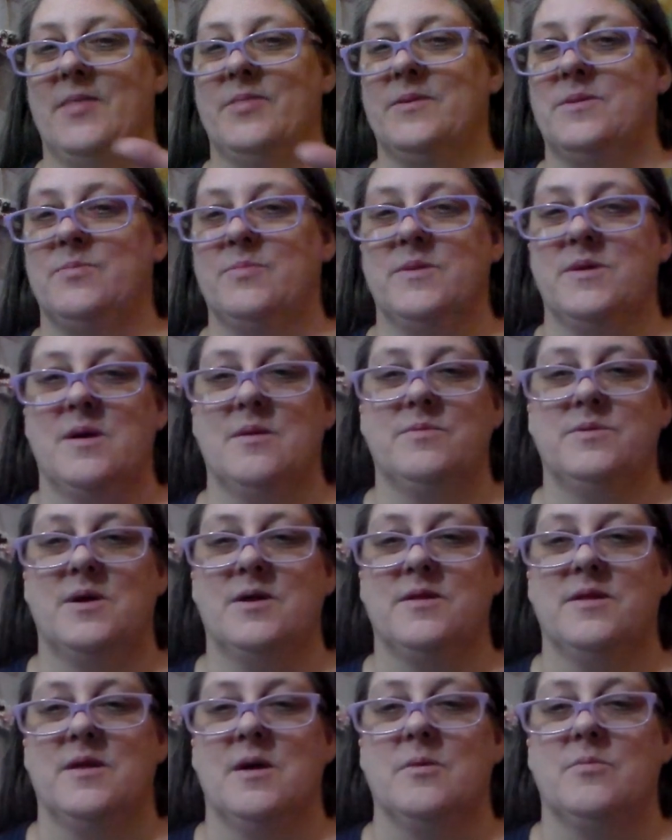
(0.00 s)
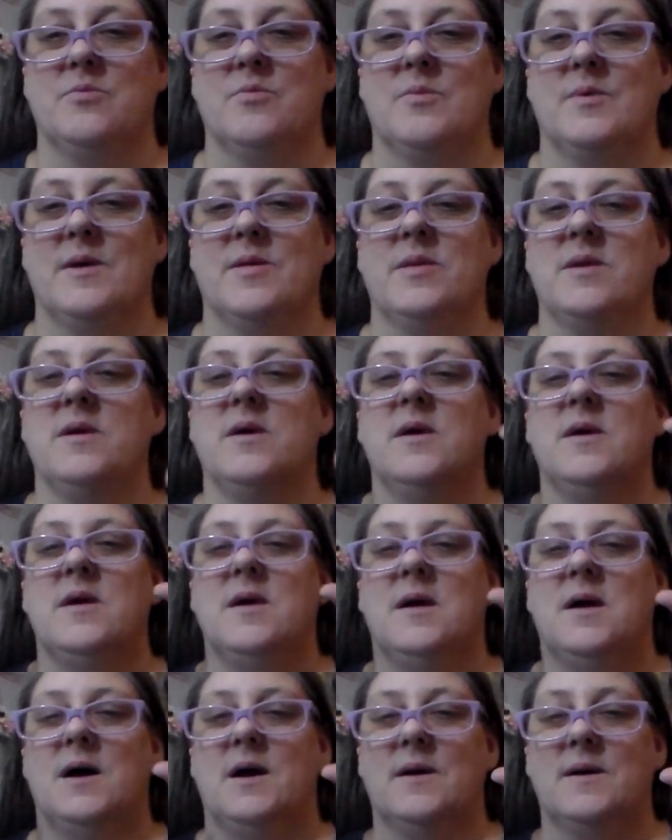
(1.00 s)
I got this video done and over with.
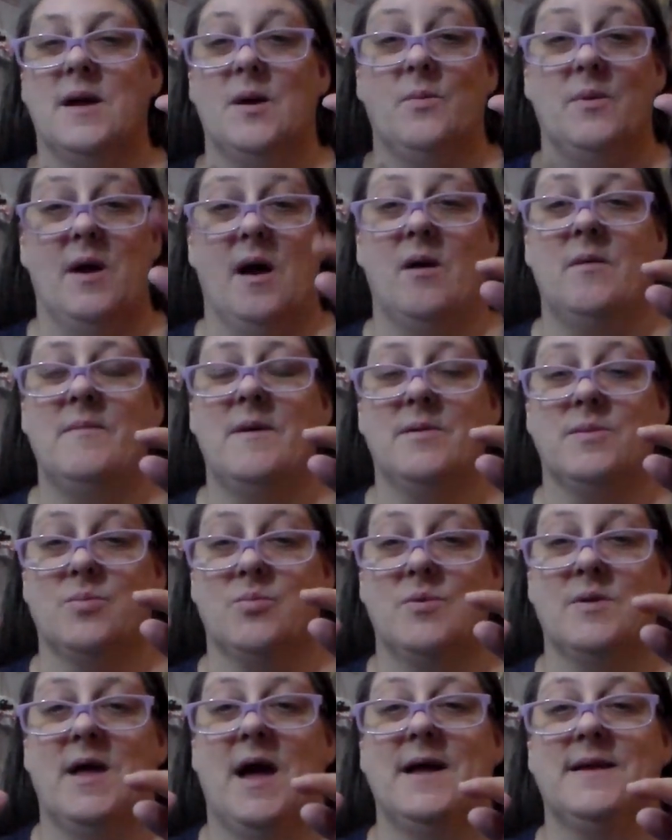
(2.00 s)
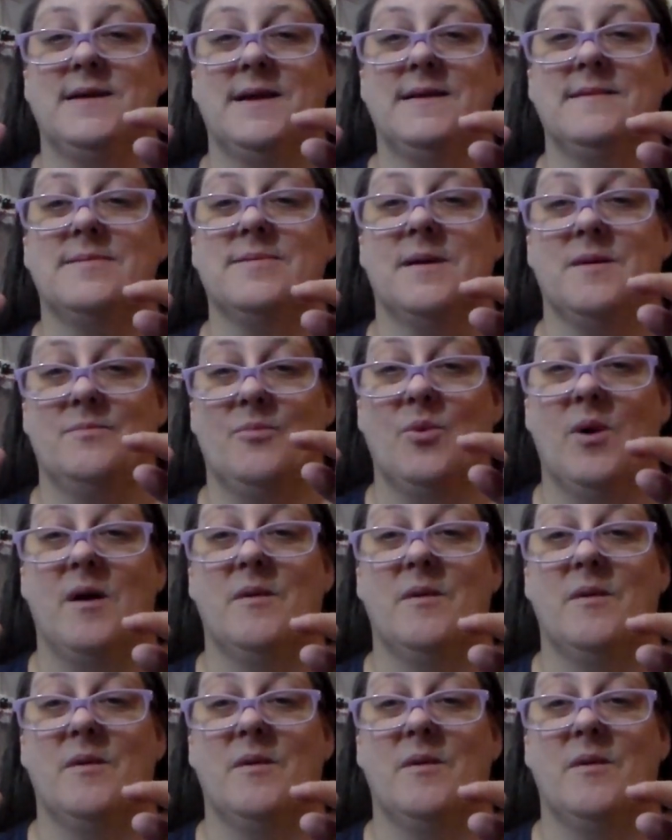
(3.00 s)
Okay, we almost were 19-something.